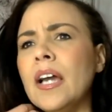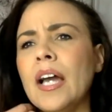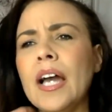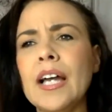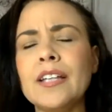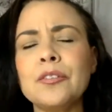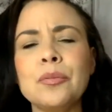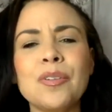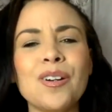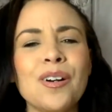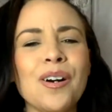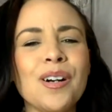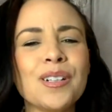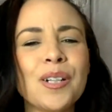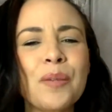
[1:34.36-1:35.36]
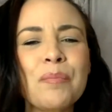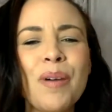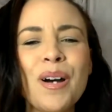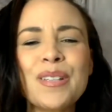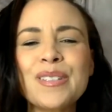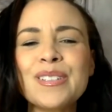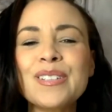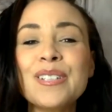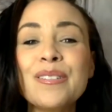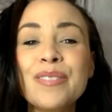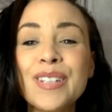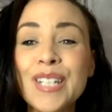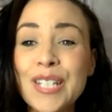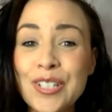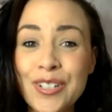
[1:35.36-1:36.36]
as we're on our
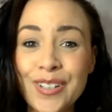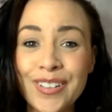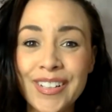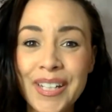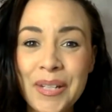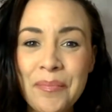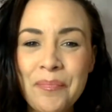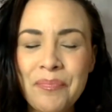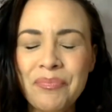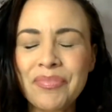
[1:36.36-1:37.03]
positivity journey,